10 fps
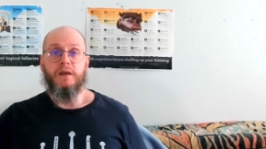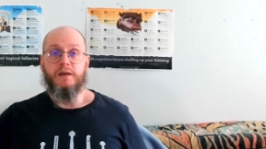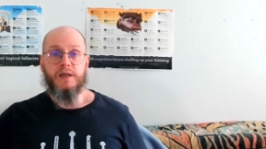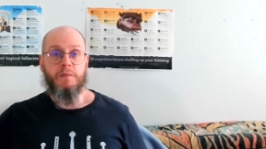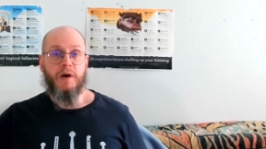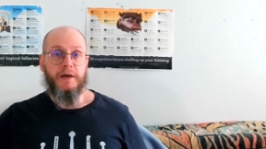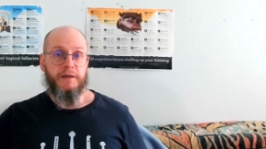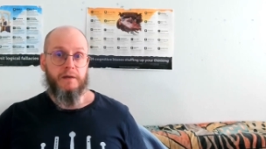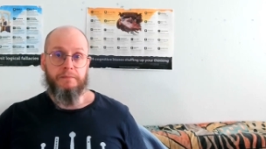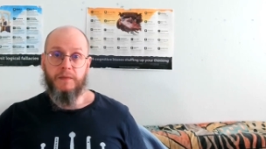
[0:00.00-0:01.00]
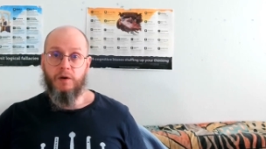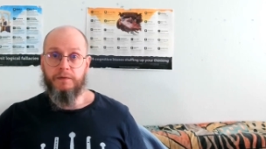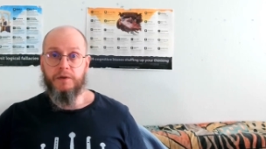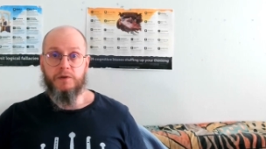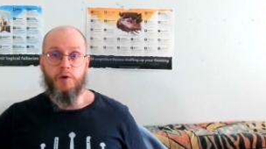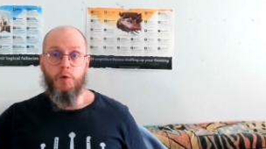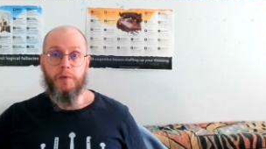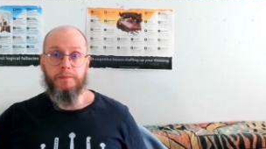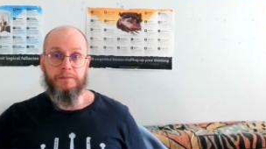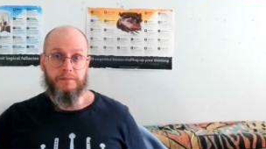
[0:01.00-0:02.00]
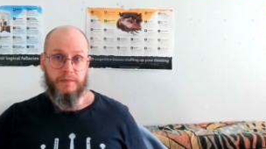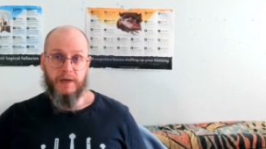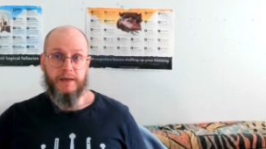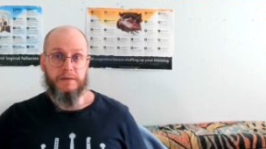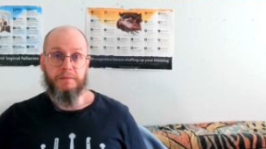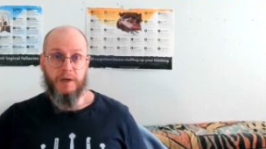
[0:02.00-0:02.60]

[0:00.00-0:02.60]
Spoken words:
some idea of the scope and